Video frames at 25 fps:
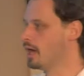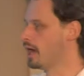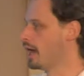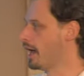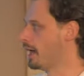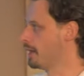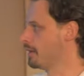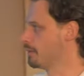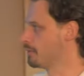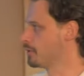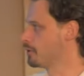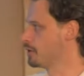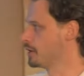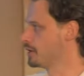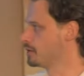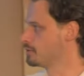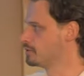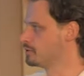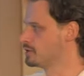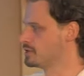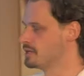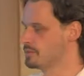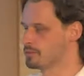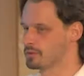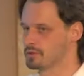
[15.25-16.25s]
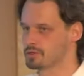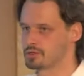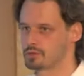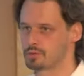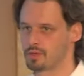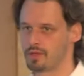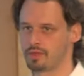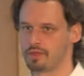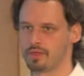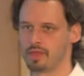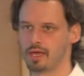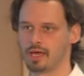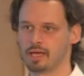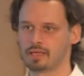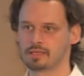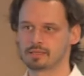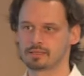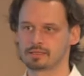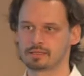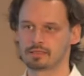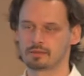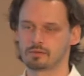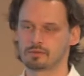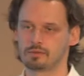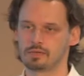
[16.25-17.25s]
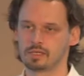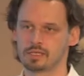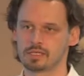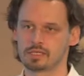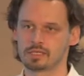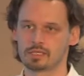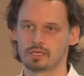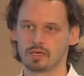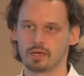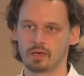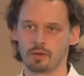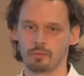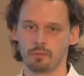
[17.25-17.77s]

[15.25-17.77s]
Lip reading: and I'm going to demonstrate that with